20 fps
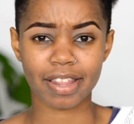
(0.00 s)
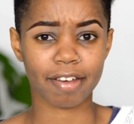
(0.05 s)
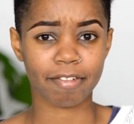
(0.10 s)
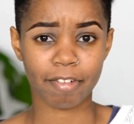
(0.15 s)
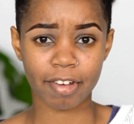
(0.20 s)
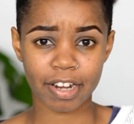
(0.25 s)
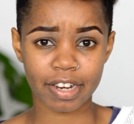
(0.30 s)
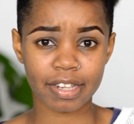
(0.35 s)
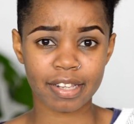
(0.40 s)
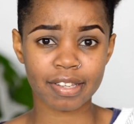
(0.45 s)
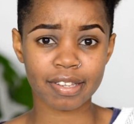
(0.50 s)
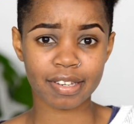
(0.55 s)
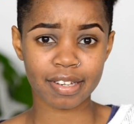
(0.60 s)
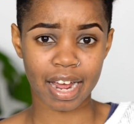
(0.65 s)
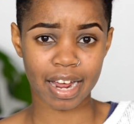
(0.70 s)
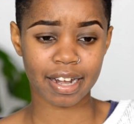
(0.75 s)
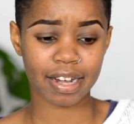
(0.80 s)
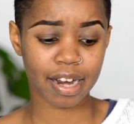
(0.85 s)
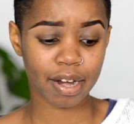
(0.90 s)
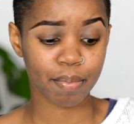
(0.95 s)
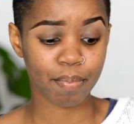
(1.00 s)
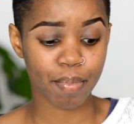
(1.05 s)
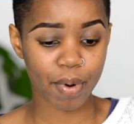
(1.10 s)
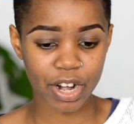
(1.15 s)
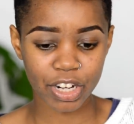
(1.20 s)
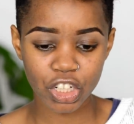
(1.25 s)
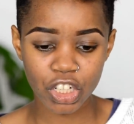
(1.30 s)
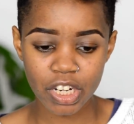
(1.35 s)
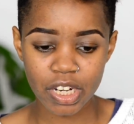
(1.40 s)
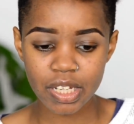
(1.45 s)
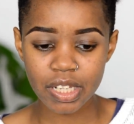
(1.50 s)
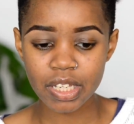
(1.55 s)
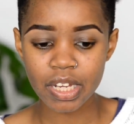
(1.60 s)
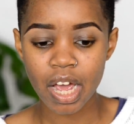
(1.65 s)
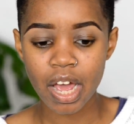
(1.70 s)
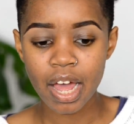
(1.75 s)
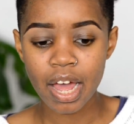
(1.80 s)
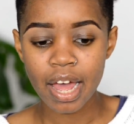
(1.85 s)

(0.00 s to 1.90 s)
They're very standard brushes.